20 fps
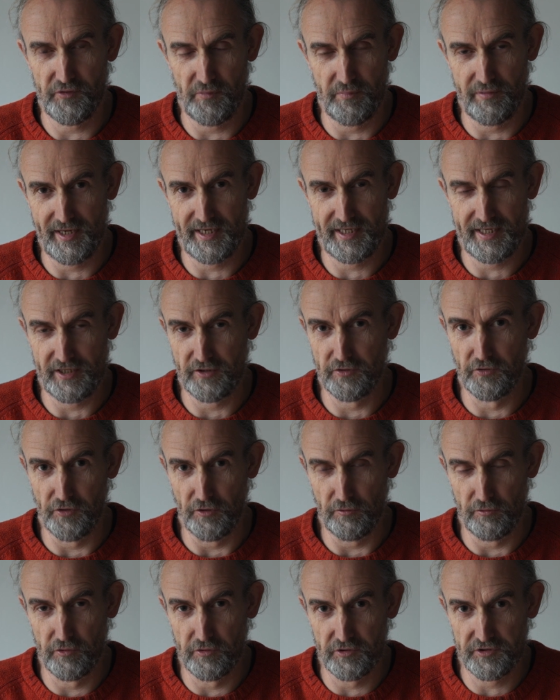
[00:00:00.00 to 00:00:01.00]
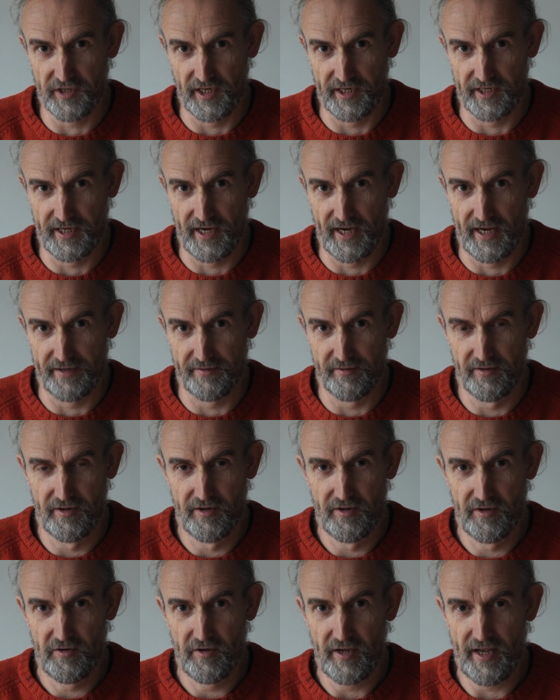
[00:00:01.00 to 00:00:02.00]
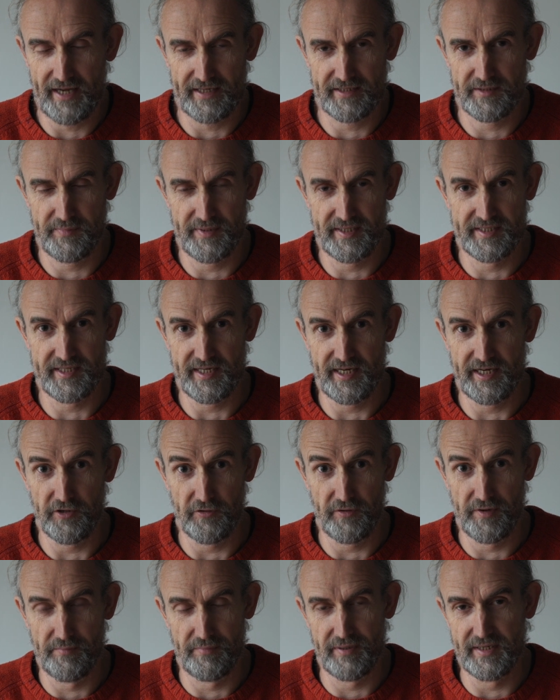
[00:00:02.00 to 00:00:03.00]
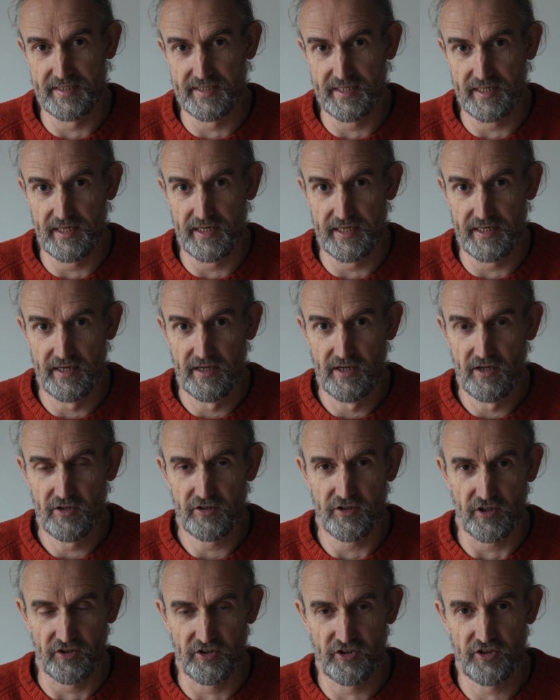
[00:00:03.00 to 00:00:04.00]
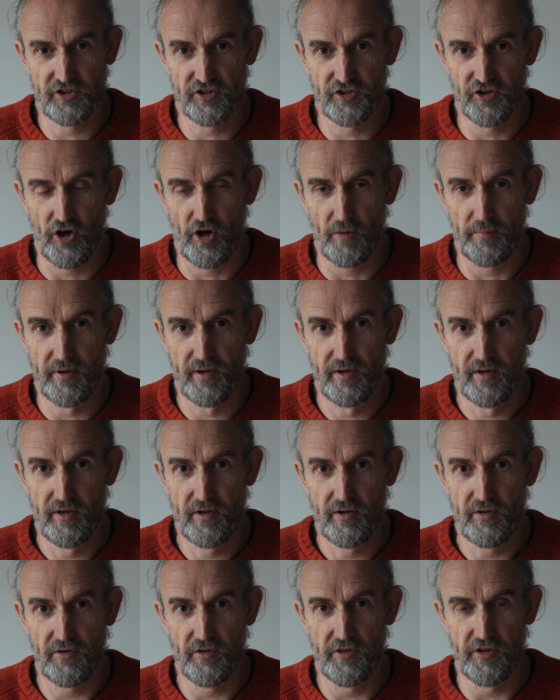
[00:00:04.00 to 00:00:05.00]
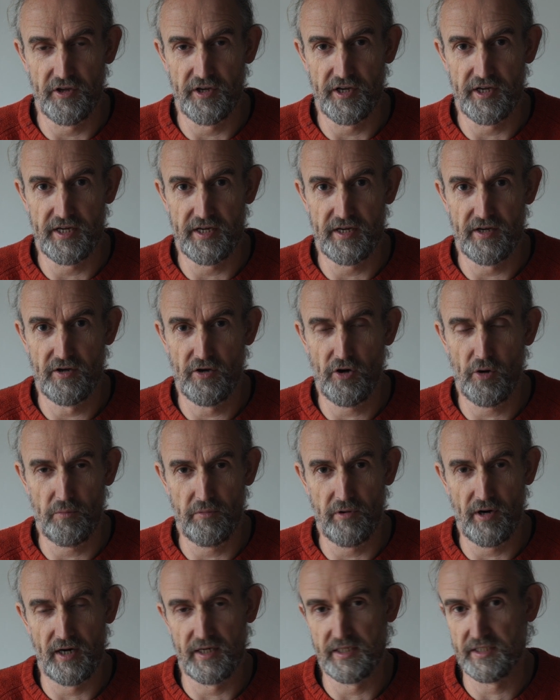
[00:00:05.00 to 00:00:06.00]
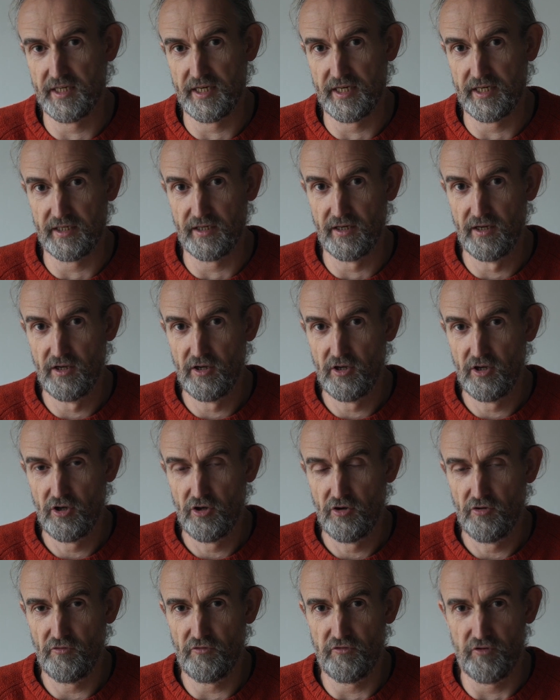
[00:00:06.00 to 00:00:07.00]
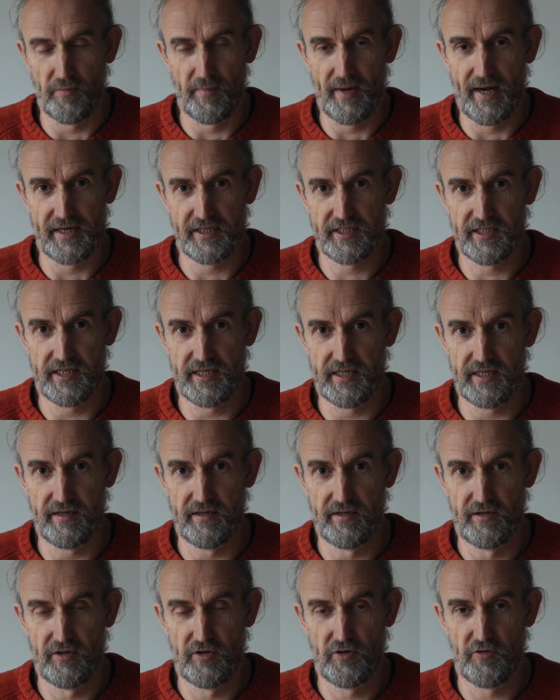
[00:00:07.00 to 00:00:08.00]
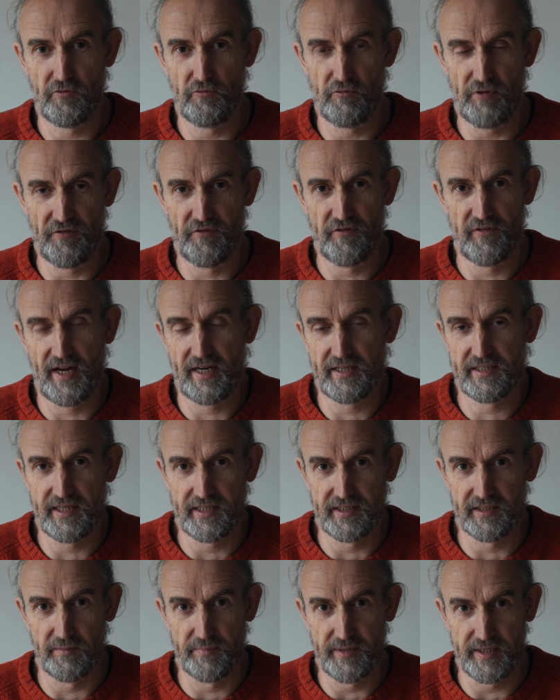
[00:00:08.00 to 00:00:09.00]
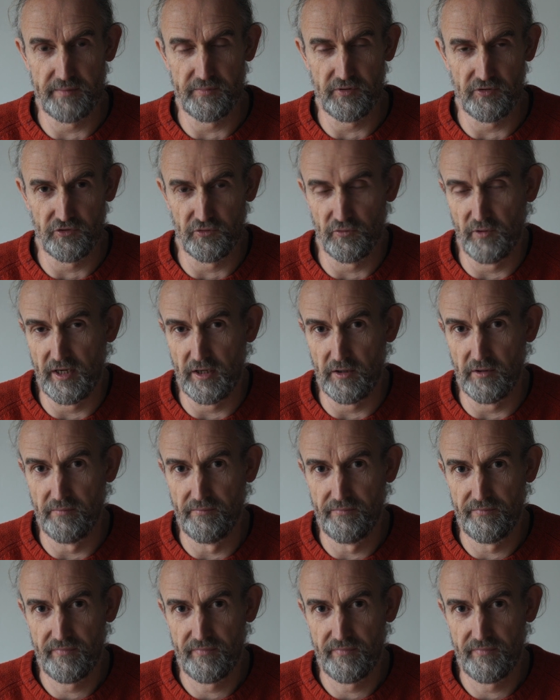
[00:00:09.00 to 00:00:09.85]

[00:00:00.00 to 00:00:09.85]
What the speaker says: breaking all the rules they can, explicitly or implicitly, to stop the uprising from actually reflecting the people's will.